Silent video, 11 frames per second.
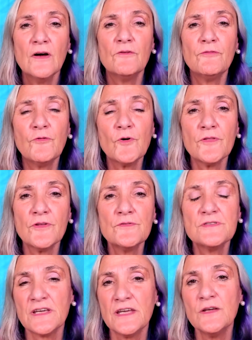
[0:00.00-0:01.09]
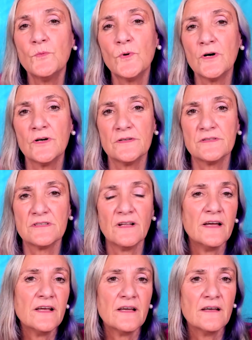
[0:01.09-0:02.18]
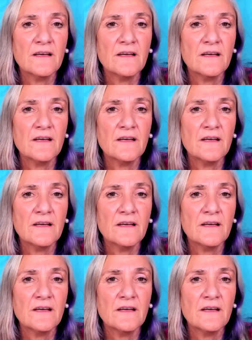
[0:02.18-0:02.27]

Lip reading: for those keywords like,